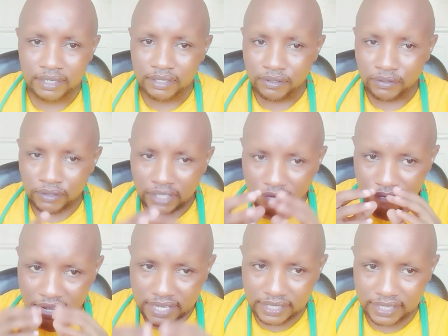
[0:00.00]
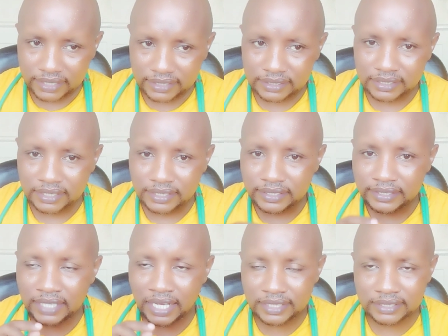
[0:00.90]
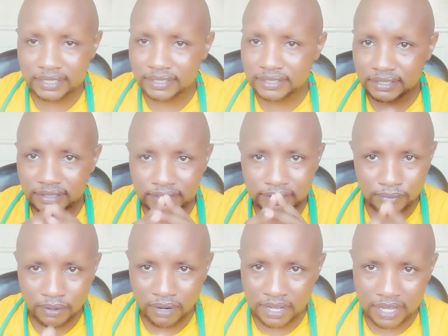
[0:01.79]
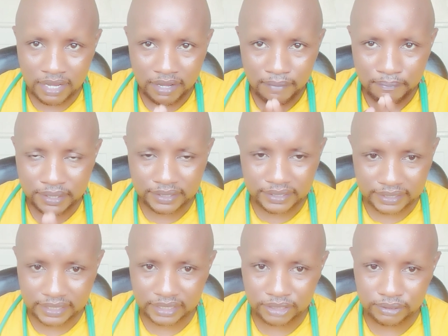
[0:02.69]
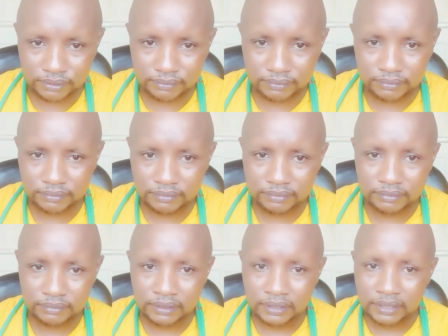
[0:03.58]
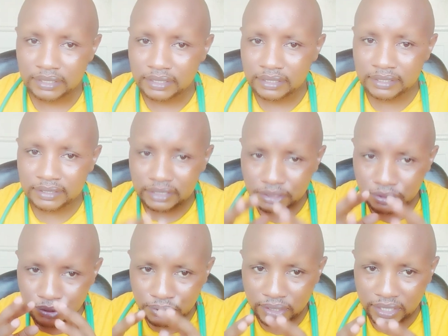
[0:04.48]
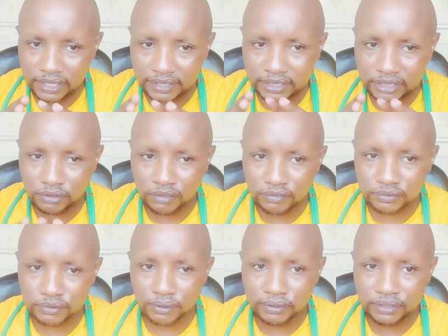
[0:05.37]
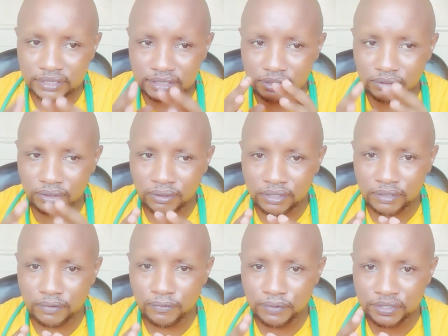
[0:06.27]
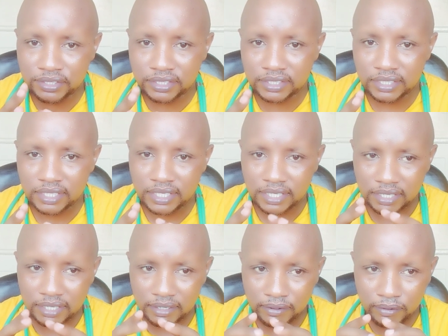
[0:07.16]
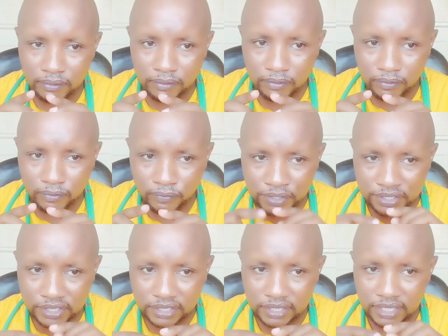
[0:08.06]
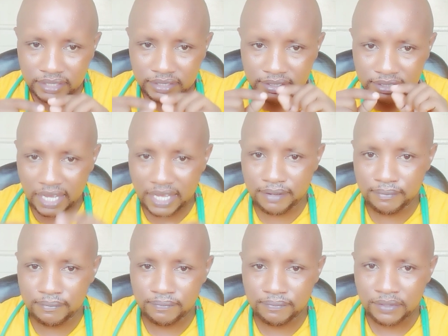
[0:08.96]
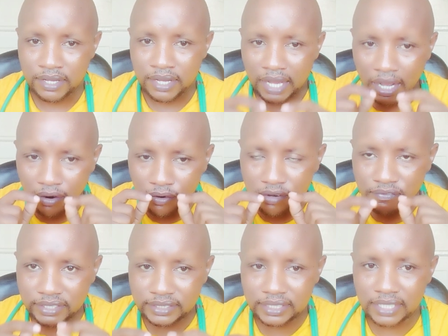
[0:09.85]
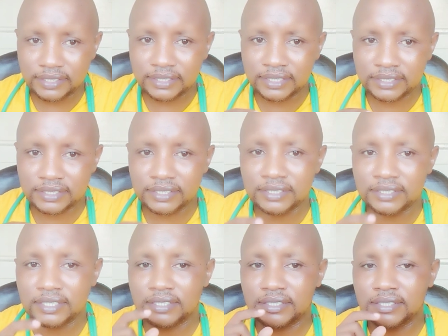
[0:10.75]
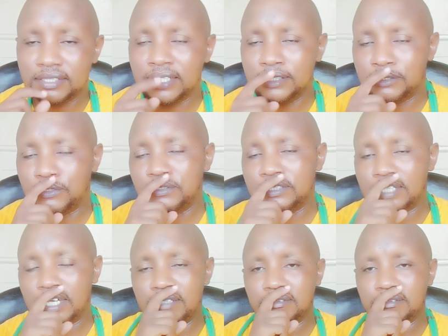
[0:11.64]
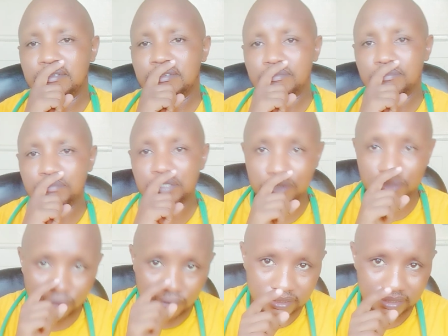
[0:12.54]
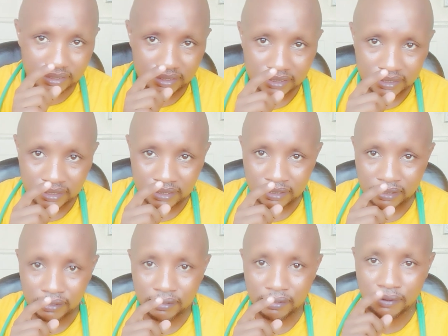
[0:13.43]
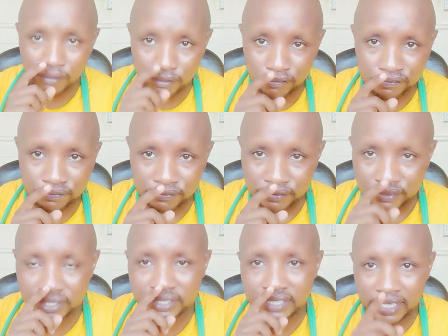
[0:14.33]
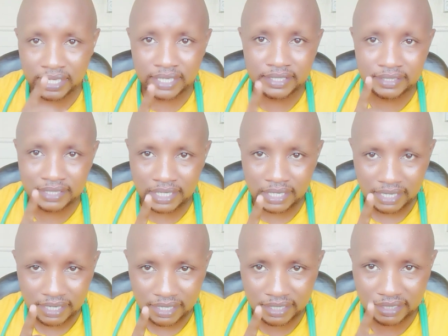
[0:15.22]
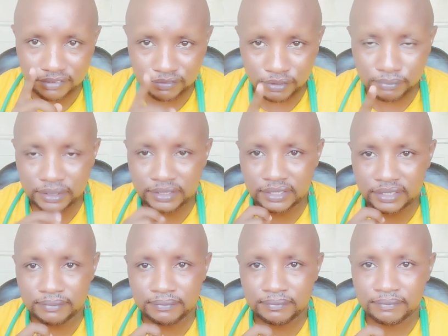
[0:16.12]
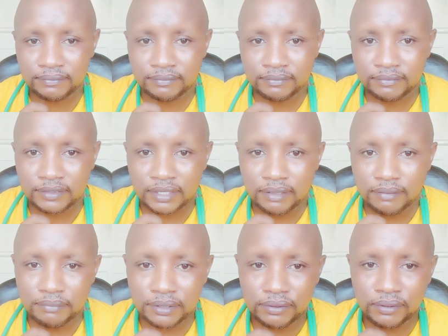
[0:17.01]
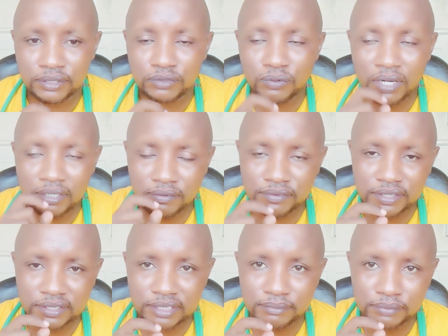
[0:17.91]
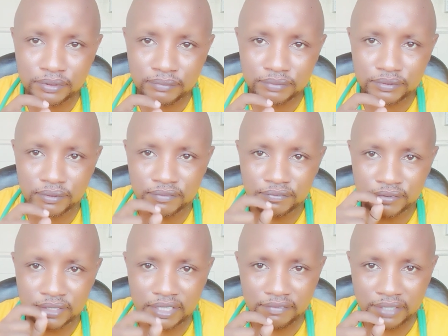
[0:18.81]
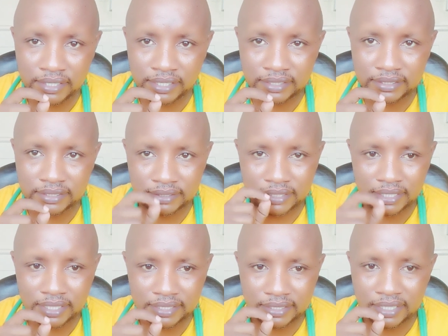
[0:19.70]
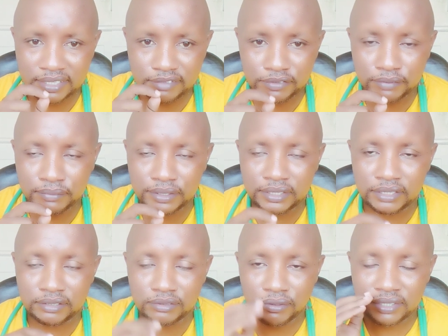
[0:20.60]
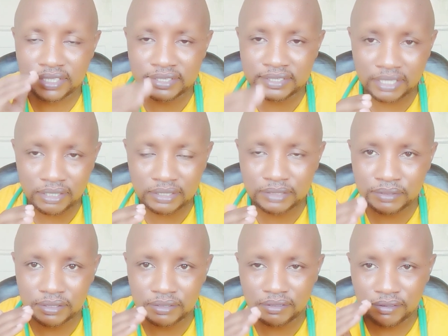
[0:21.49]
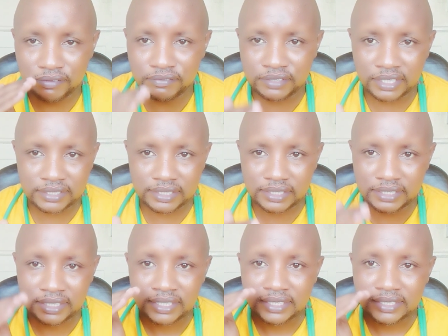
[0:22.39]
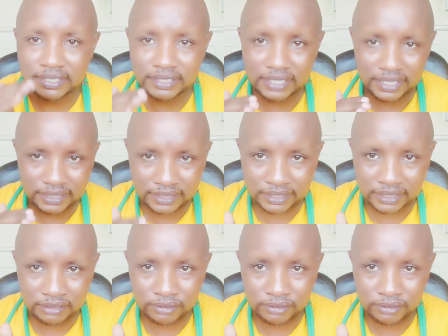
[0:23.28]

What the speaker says: Rotavirus doesn't require medication. It usually resolves on its own with time. However, dehydration is a serious concern because of the diarrhea and vomiting. Because one of the symptoms of rotavirus is diarrhea and vomiting, so the child will obviously dehydrate.